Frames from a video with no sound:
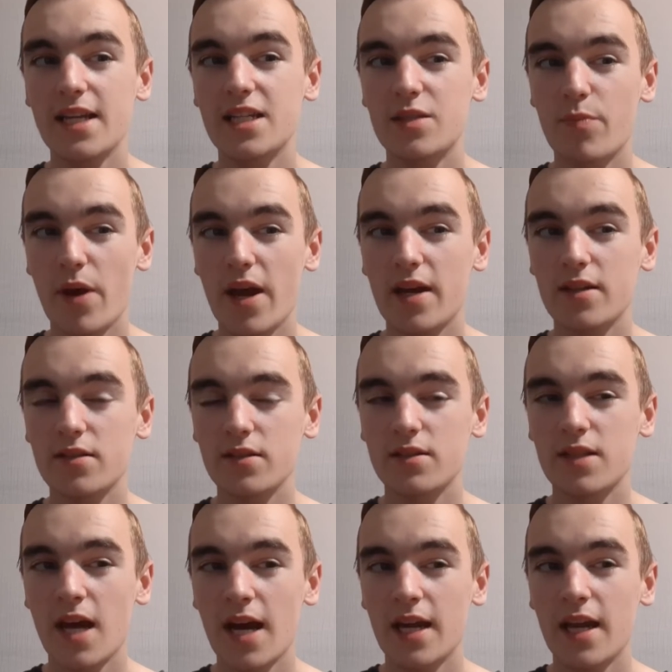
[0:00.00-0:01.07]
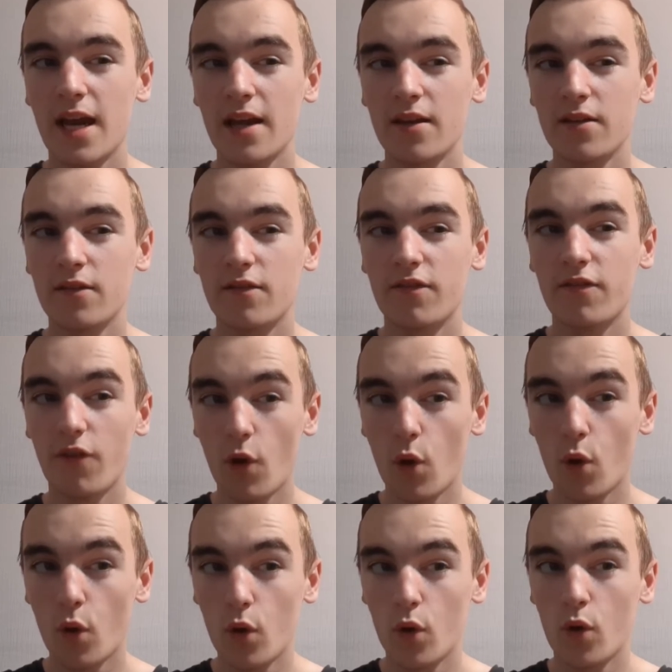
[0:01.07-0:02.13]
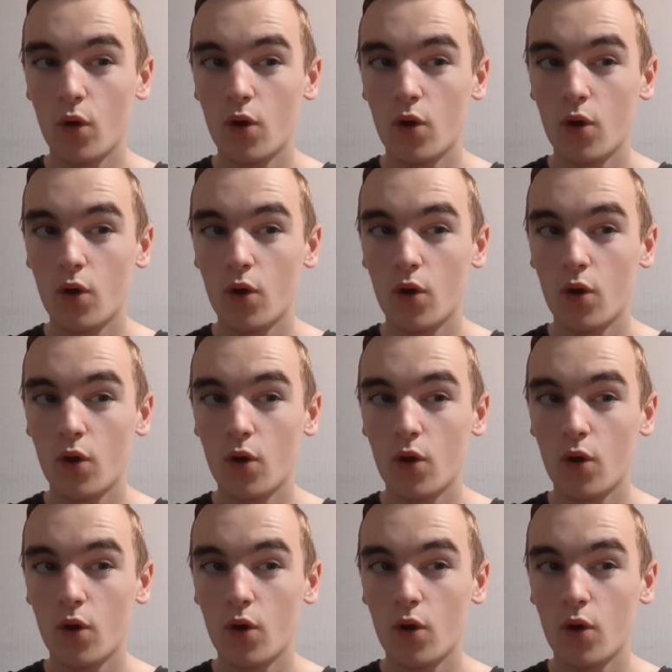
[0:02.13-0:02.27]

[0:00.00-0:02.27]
spec Taycan 4